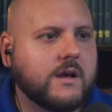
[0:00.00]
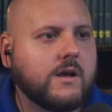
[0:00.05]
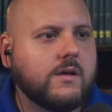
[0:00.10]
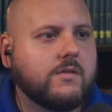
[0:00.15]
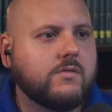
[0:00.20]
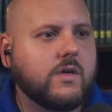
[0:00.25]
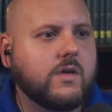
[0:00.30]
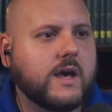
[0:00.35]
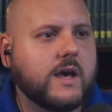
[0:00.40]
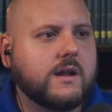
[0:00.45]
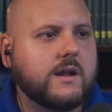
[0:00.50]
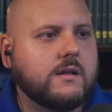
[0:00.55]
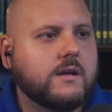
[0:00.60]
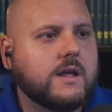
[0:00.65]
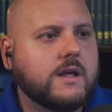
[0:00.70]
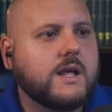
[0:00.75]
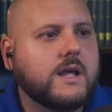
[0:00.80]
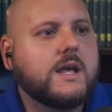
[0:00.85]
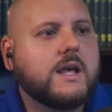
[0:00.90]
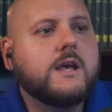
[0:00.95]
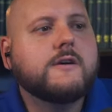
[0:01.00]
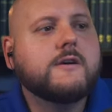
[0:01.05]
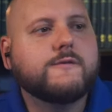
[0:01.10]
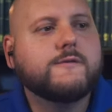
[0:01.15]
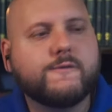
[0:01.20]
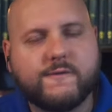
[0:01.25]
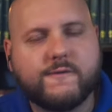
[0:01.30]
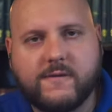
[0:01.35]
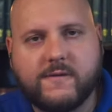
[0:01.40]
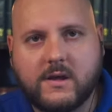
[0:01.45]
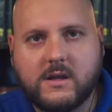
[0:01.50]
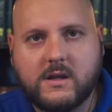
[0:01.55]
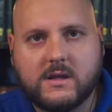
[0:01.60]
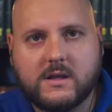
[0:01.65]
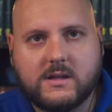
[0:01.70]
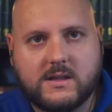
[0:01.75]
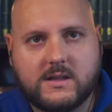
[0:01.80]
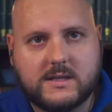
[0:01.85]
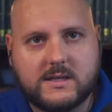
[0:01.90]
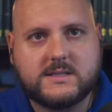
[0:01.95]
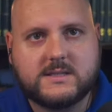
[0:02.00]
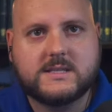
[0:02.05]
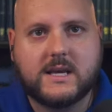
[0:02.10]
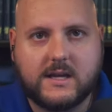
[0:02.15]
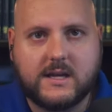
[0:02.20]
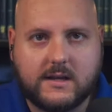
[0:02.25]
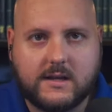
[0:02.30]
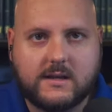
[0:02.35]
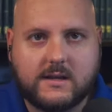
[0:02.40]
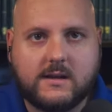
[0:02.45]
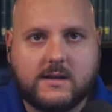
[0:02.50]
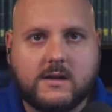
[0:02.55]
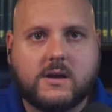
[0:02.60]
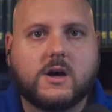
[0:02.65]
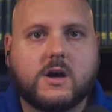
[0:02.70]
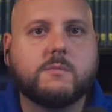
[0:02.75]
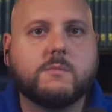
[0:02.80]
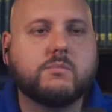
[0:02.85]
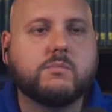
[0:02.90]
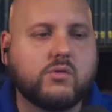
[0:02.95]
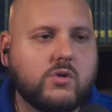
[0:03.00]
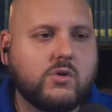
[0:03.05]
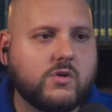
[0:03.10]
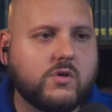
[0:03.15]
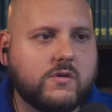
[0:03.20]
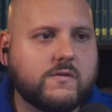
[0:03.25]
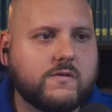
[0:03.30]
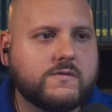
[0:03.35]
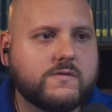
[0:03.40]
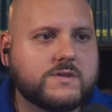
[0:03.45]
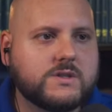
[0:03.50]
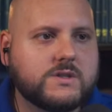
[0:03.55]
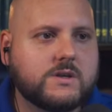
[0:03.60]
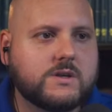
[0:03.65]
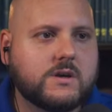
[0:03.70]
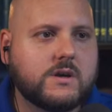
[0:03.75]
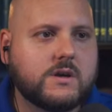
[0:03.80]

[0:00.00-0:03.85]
that if the Synod approves